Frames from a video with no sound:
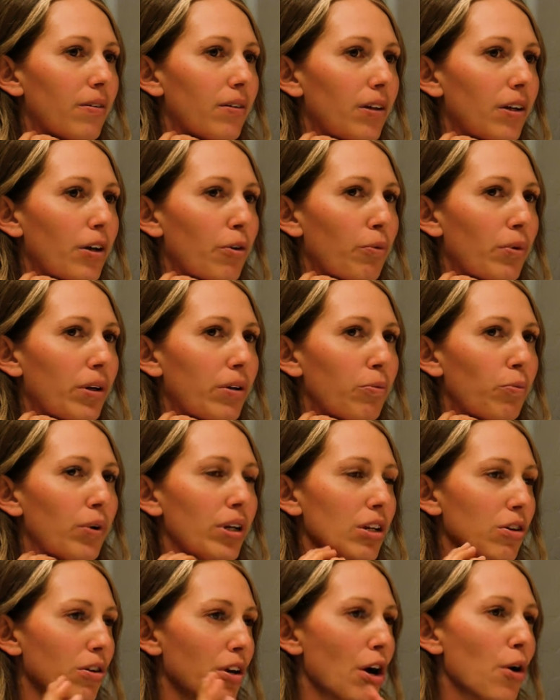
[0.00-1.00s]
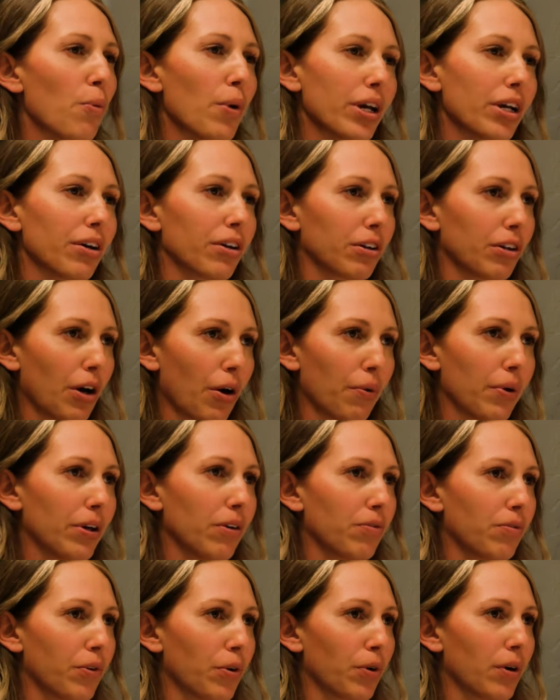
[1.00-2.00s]
you know, when, when you know what you're going
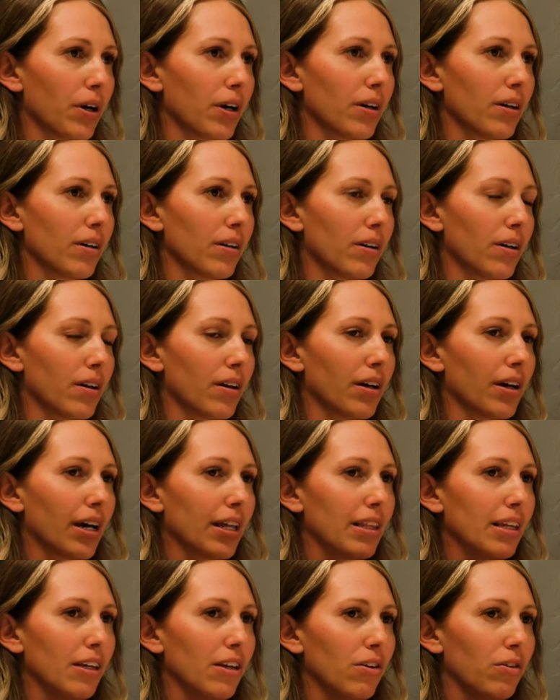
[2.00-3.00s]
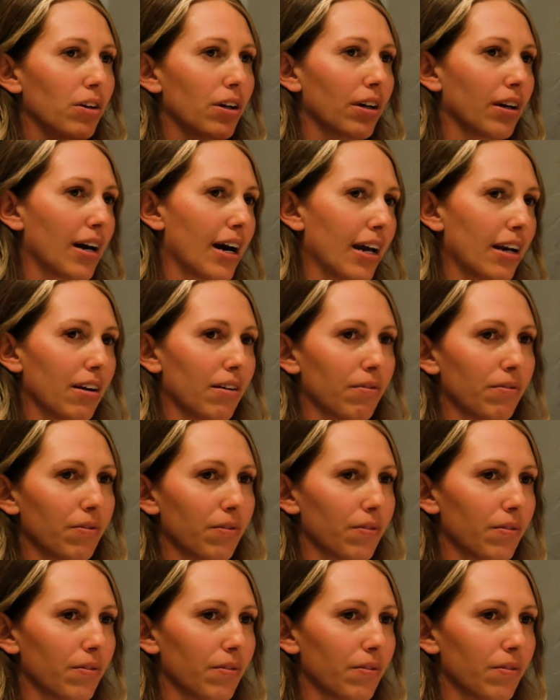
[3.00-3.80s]
for, I think you can kind of